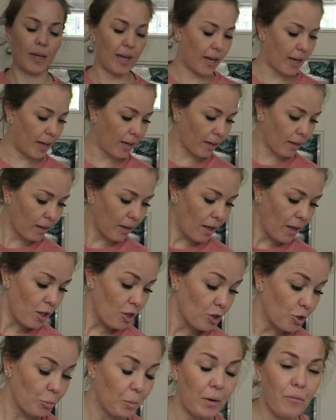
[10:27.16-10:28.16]
king.
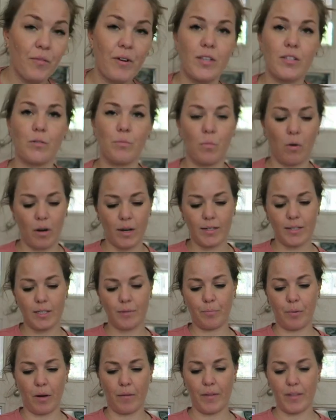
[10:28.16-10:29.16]
The one reason why I
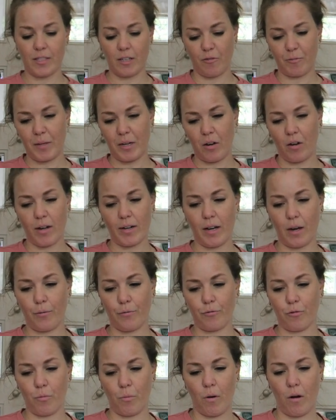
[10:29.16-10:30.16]
did buy this, I've been eyeing it up
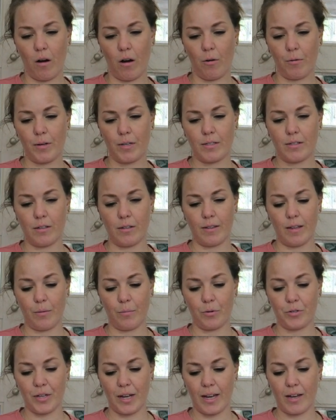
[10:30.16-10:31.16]
for a while, is that there
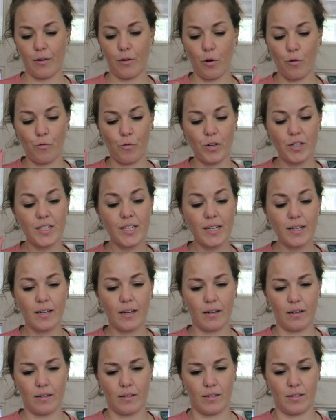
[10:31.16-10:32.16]
was a
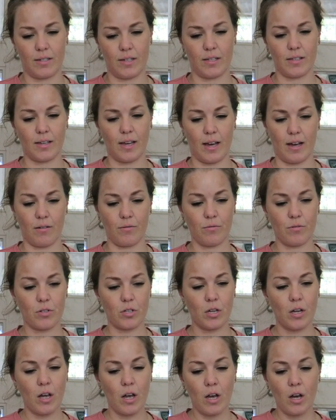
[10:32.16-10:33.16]
ridiculous
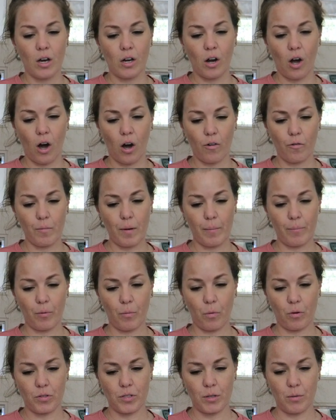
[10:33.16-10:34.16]
discount. Can't remember
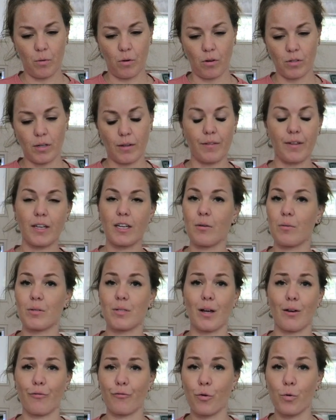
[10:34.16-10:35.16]
what it was. I think it was
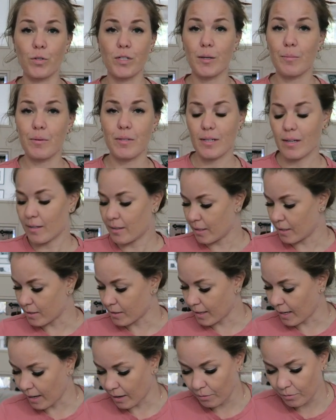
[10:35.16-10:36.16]
like 40%
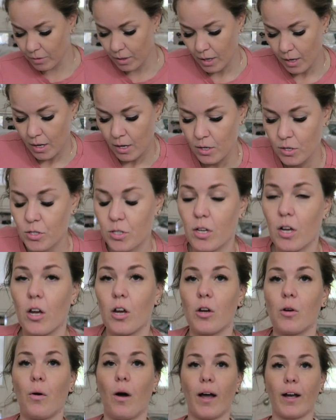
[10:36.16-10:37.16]
discount. So
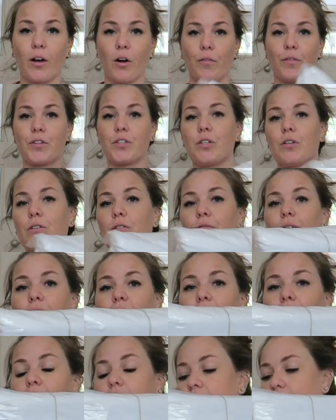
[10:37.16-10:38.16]
I got the
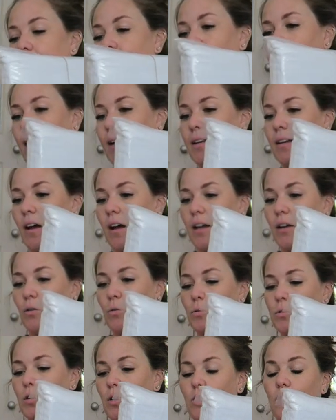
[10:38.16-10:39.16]
duvet and I
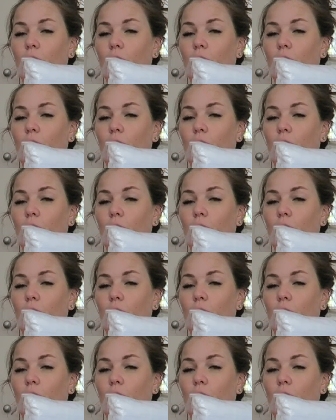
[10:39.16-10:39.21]
also